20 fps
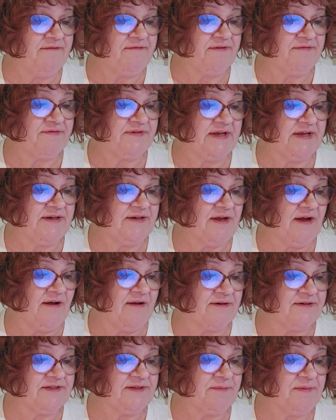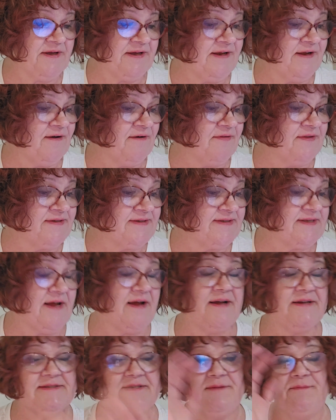and $15 depending on the
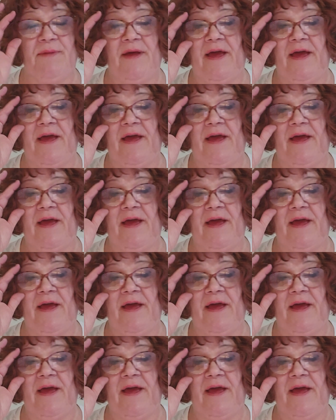size and